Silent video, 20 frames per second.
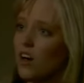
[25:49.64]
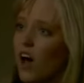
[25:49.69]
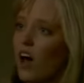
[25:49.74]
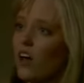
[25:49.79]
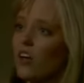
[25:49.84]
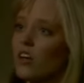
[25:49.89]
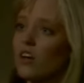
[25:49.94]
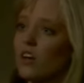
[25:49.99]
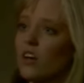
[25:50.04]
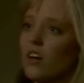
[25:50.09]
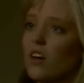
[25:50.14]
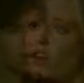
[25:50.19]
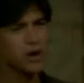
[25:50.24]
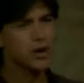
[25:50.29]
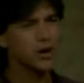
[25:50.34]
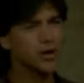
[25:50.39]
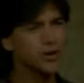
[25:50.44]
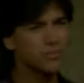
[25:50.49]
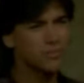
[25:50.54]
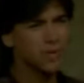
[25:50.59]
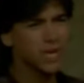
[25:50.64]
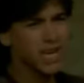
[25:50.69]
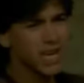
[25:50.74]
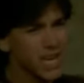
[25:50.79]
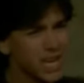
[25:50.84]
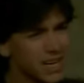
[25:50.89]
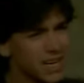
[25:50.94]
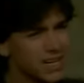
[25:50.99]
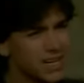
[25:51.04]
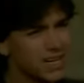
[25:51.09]
You don't want to hurt
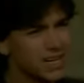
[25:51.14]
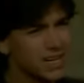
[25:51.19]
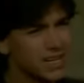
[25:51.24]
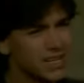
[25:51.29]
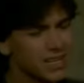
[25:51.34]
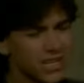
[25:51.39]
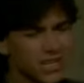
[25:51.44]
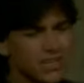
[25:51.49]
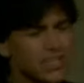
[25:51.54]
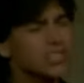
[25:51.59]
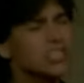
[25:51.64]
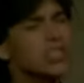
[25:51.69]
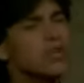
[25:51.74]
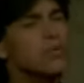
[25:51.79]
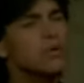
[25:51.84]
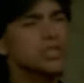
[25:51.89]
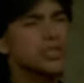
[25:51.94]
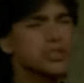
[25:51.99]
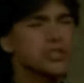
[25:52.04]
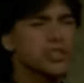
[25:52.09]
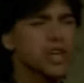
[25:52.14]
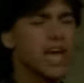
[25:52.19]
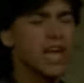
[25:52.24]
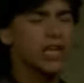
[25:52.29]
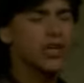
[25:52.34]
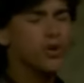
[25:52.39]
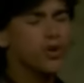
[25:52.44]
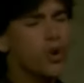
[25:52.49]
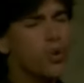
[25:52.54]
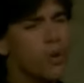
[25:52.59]
me? Listen to what you're
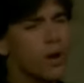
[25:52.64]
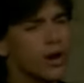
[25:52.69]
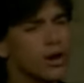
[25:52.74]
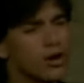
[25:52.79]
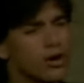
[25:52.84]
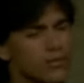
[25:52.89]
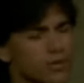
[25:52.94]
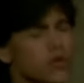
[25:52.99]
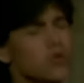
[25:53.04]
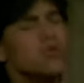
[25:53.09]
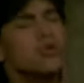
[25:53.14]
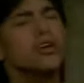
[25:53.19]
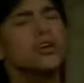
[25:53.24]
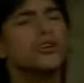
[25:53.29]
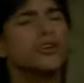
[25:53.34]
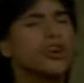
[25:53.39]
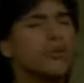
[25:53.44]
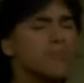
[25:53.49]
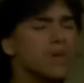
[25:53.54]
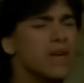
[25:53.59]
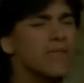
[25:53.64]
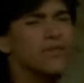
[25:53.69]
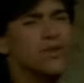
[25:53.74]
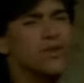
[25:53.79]
saying. You don't want to hurt. You couldn't hurt me